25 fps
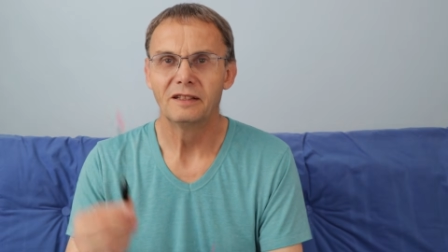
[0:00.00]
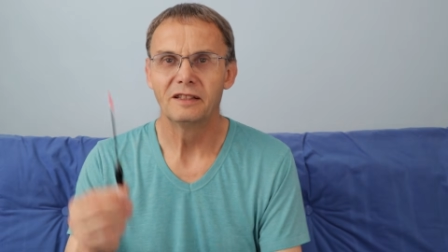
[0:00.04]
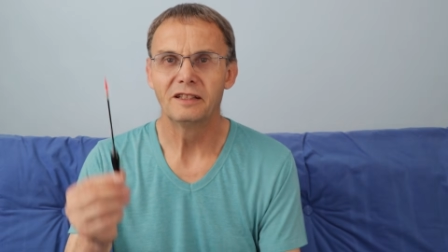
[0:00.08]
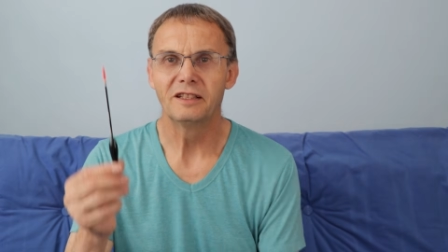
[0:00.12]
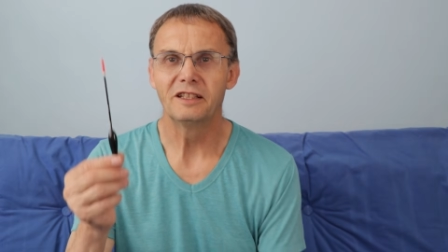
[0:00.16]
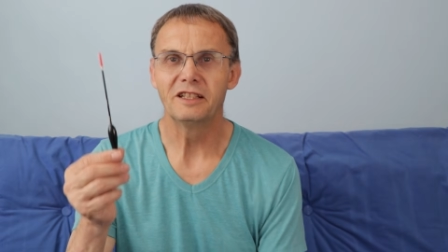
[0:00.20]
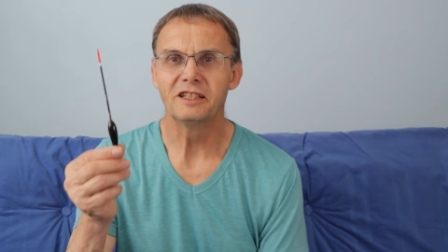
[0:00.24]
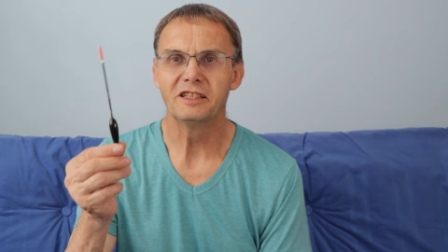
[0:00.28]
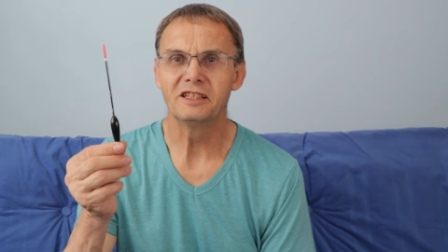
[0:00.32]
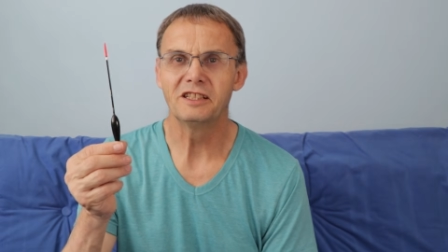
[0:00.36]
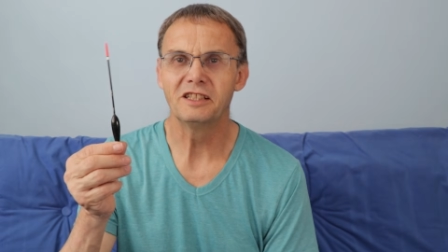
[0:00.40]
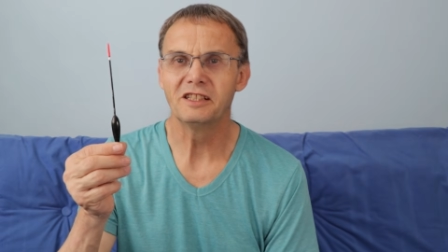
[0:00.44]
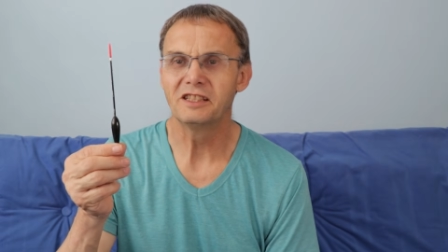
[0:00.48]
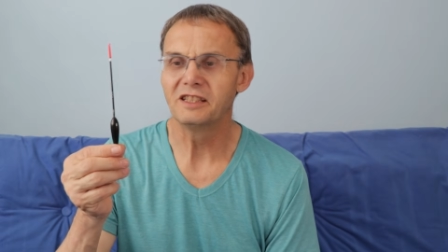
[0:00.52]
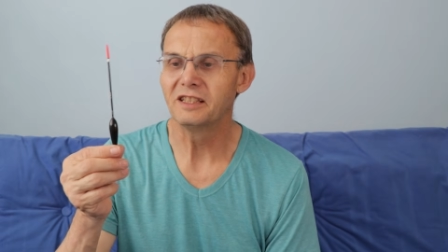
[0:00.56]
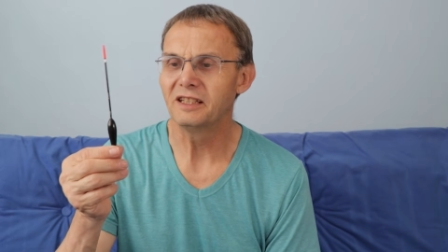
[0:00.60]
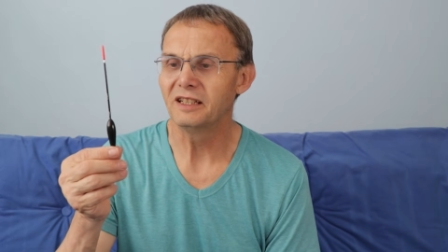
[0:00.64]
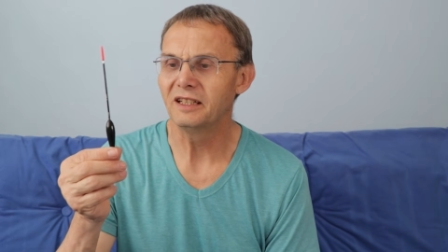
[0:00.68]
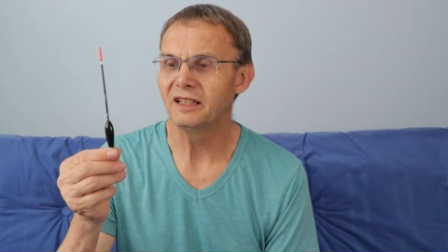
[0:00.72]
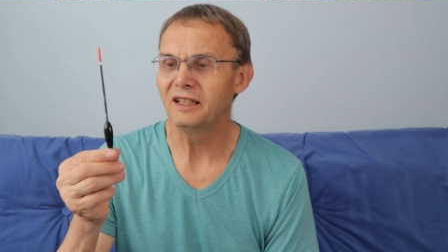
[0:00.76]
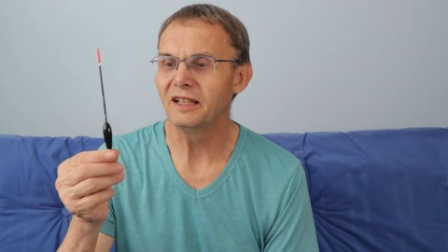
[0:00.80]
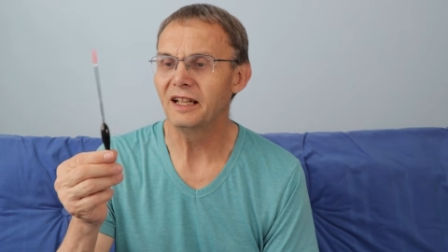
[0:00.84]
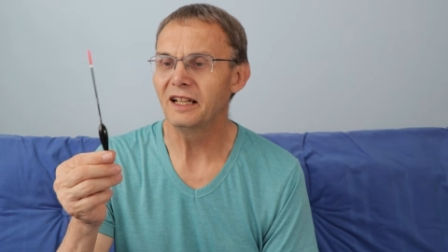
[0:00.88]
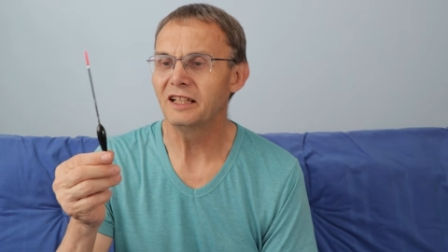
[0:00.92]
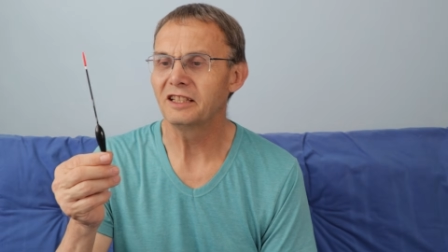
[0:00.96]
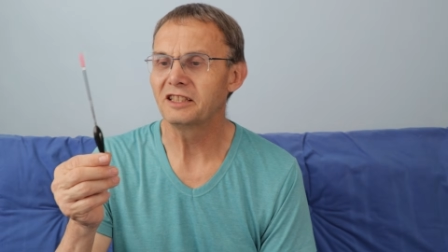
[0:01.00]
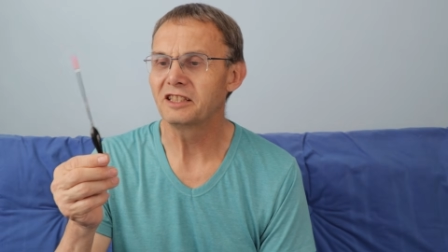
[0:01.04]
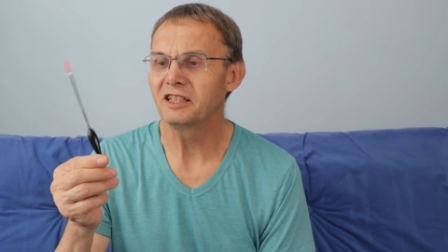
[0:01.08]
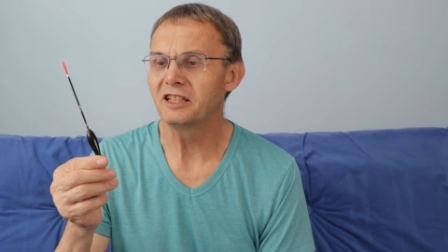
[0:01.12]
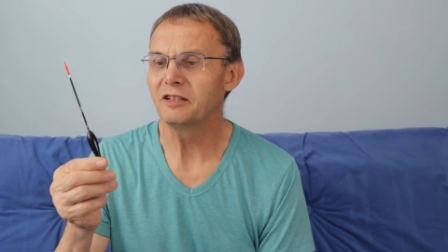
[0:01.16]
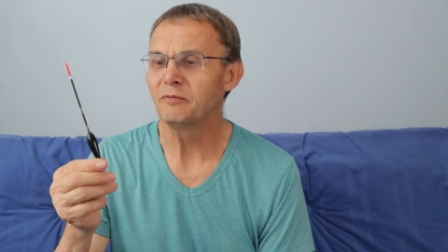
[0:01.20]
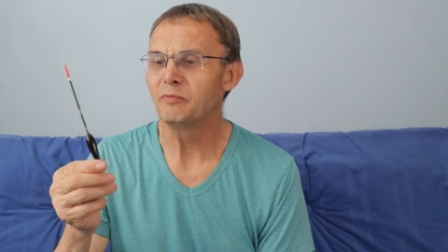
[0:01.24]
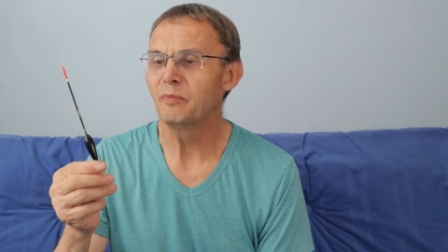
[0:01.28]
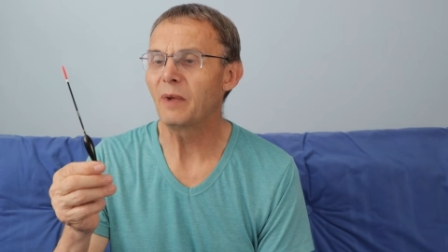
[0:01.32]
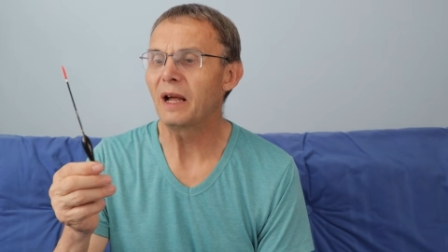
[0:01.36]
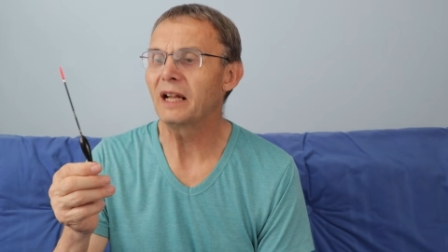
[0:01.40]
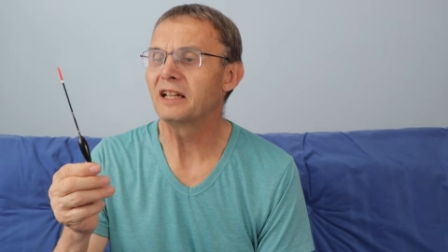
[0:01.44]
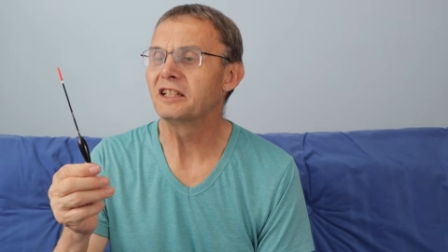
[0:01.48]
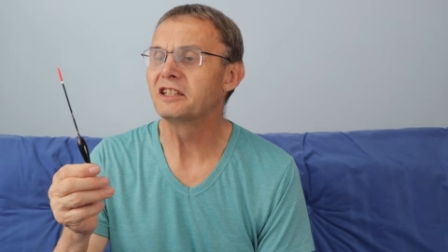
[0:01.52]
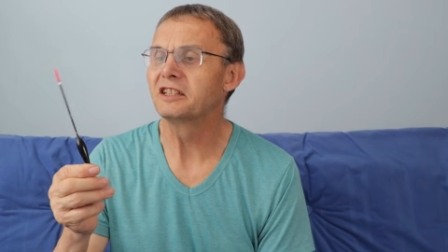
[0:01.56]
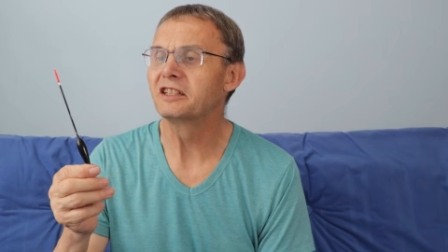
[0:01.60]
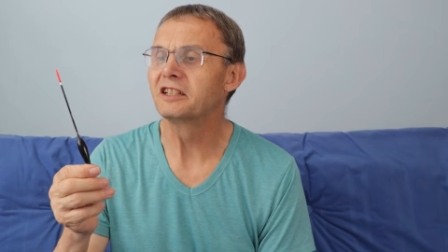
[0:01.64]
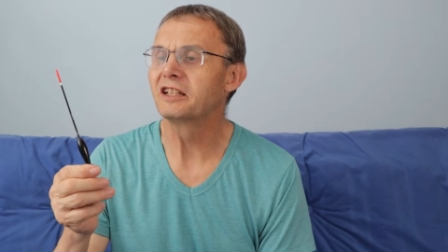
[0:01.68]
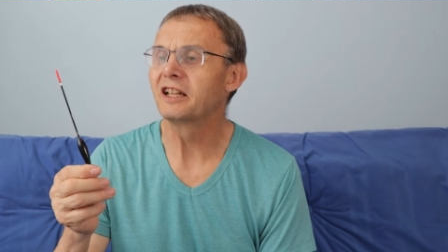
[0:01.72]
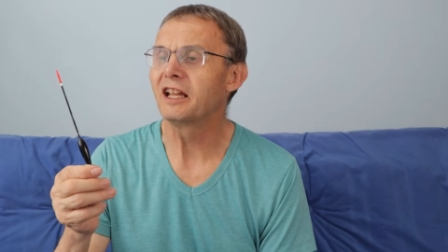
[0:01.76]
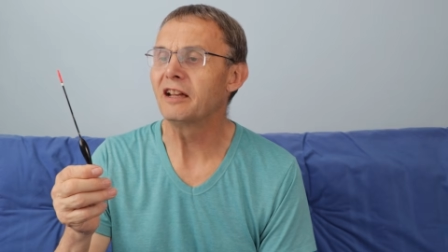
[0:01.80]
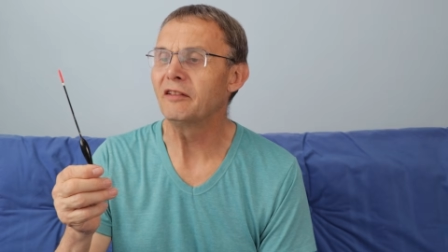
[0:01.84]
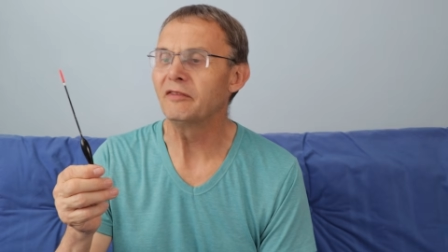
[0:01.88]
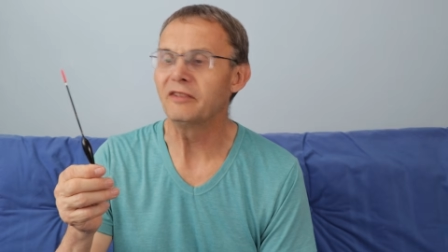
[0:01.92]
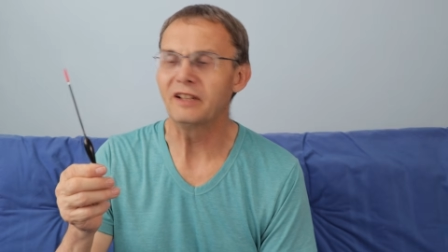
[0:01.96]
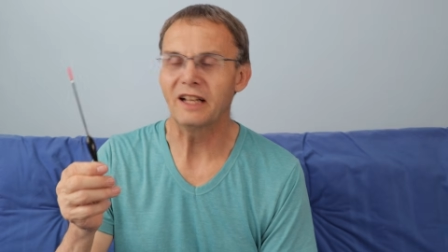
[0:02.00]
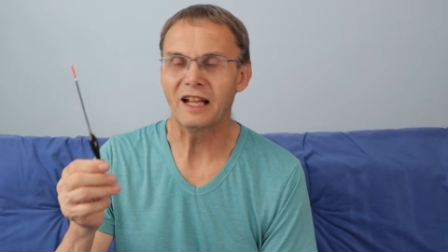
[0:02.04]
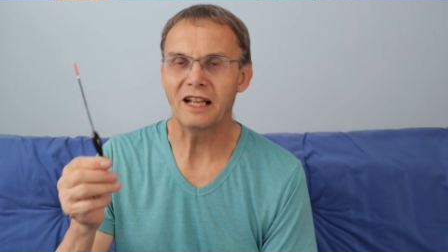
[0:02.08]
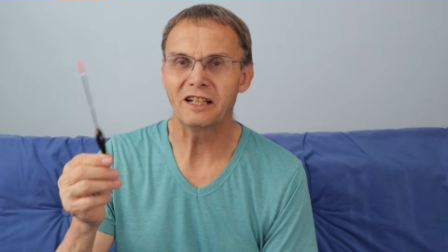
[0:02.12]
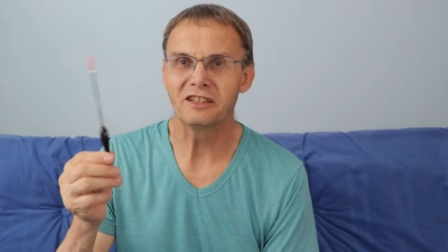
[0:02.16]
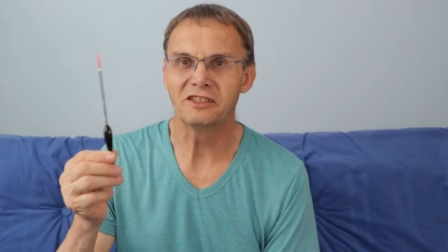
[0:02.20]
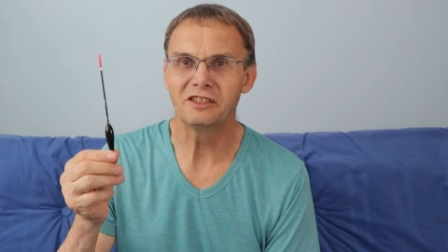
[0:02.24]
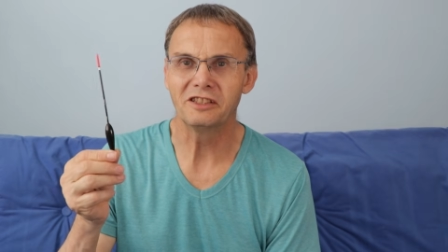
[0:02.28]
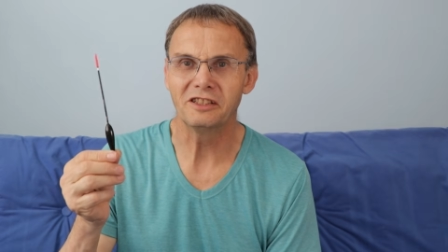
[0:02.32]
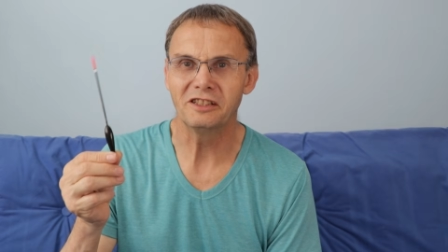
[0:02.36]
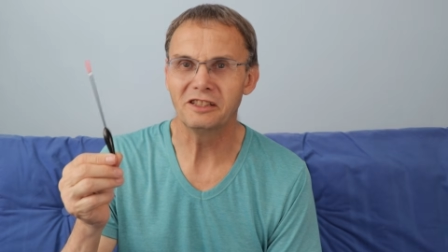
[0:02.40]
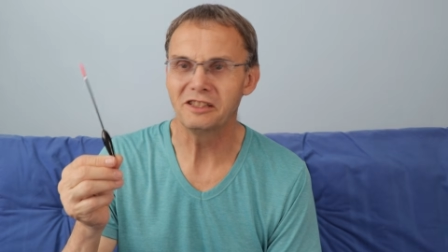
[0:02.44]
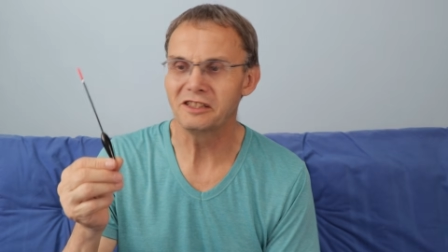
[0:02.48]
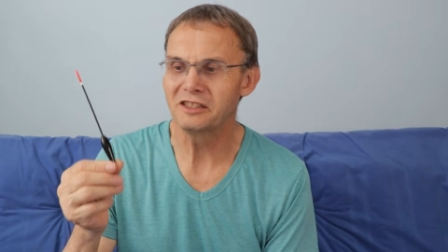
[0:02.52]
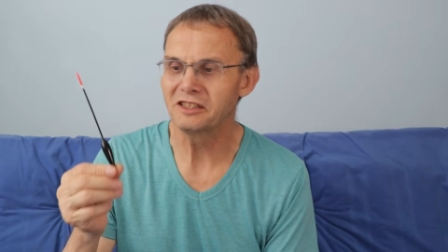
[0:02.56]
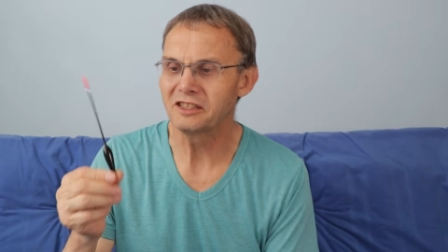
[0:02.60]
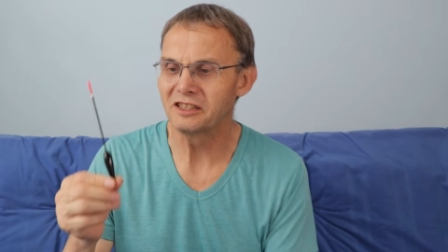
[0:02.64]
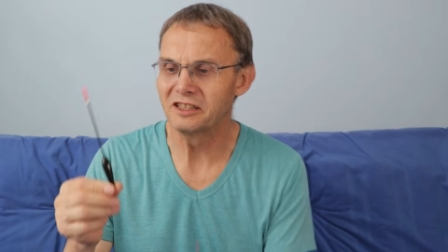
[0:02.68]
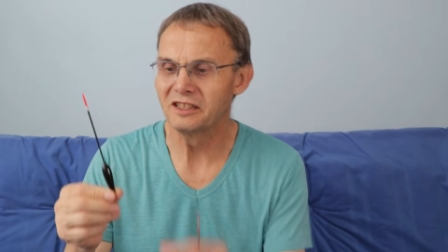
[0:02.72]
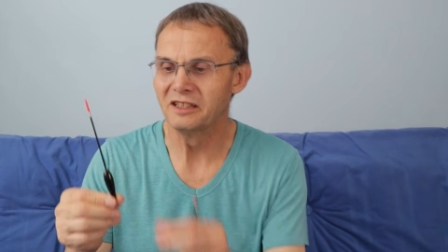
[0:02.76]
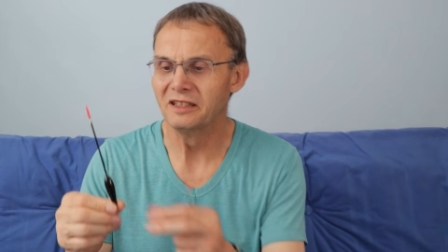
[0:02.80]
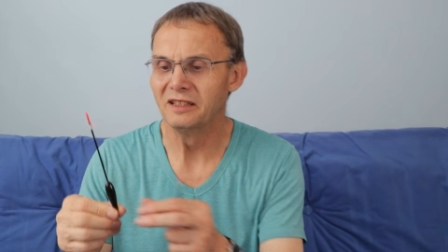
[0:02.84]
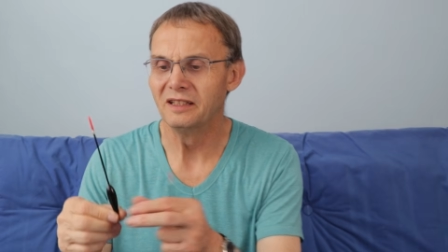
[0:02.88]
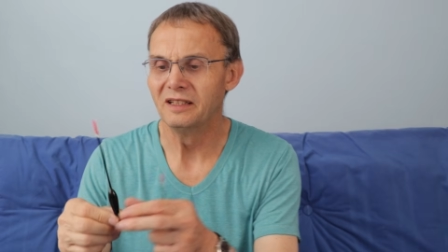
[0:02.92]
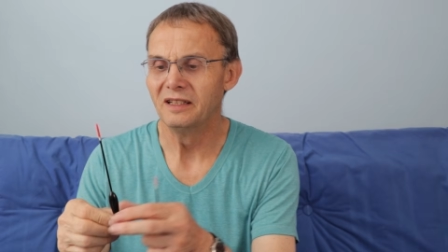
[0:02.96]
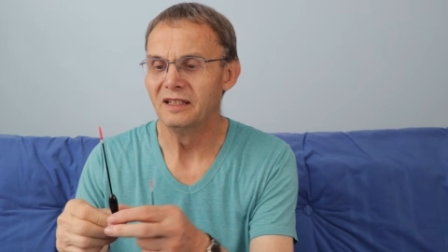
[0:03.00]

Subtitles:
this is actually badged Kevin Ashurst,